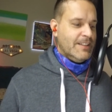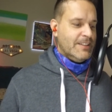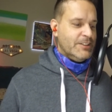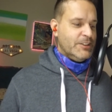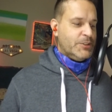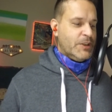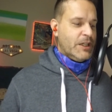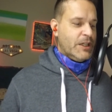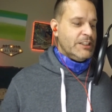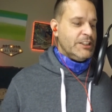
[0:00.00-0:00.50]

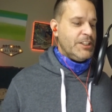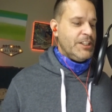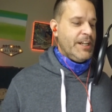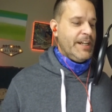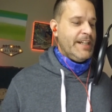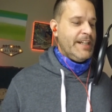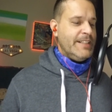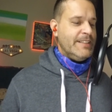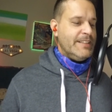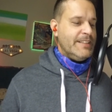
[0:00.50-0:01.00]

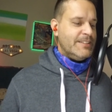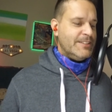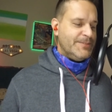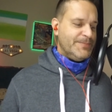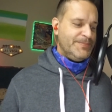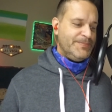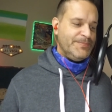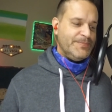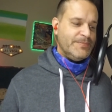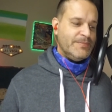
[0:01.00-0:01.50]
Drunchies,
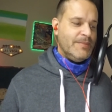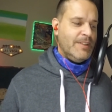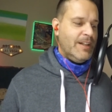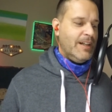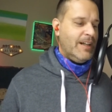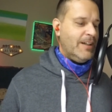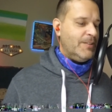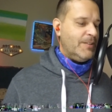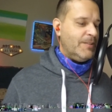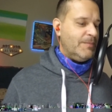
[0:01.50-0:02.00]

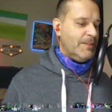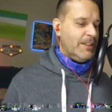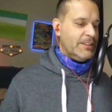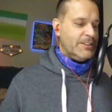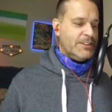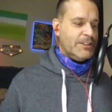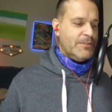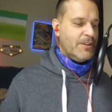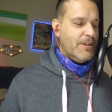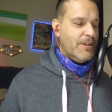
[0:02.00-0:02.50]
I'm not
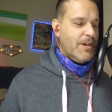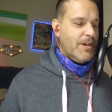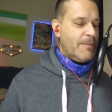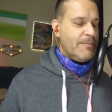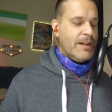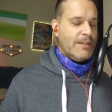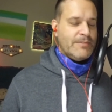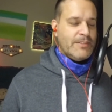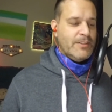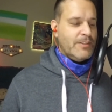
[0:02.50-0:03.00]
sure. I'm going to
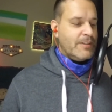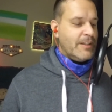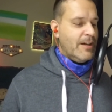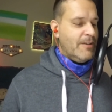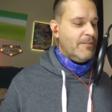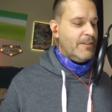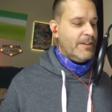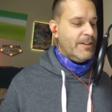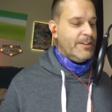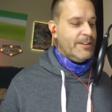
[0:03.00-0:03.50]
have to look that
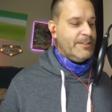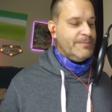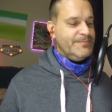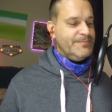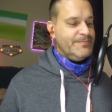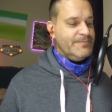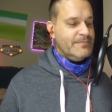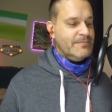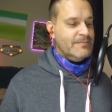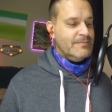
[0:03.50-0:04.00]
one up.
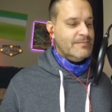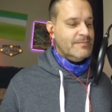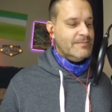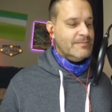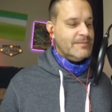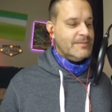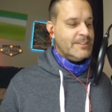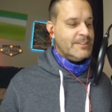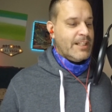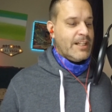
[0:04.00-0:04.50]

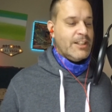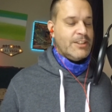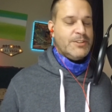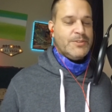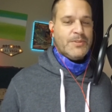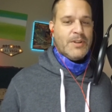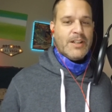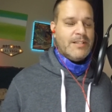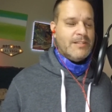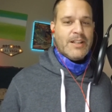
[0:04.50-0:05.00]
Is that a
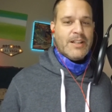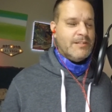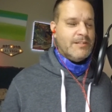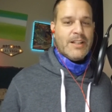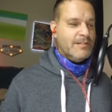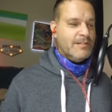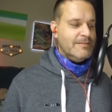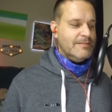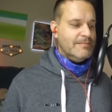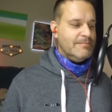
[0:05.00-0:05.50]
drunk
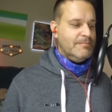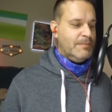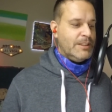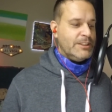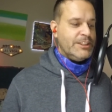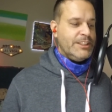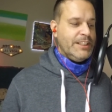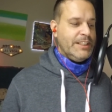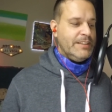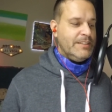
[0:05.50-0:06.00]

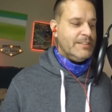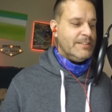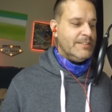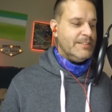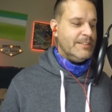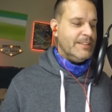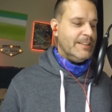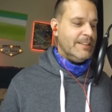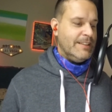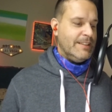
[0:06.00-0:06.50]
munchies?
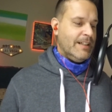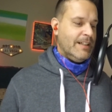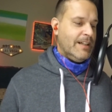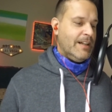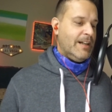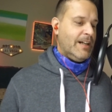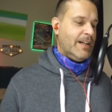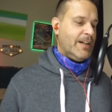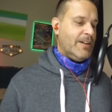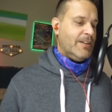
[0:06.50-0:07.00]

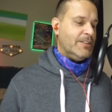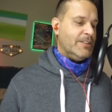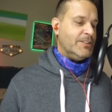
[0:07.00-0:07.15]
I don't know.